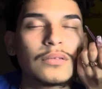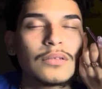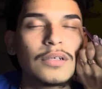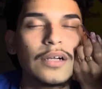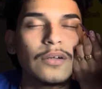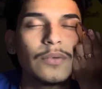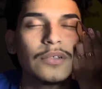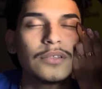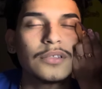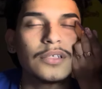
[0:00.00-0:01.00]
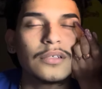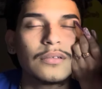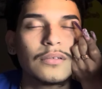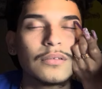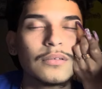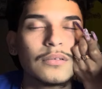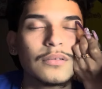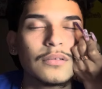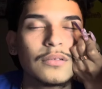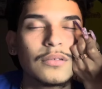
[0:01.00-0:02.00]
I don't know what else to say.
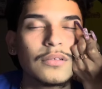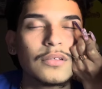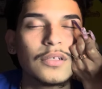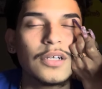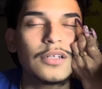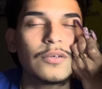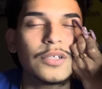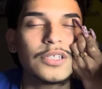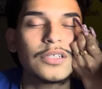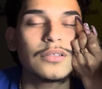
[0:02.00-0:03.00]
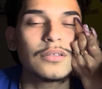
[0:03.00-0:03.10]
Another question.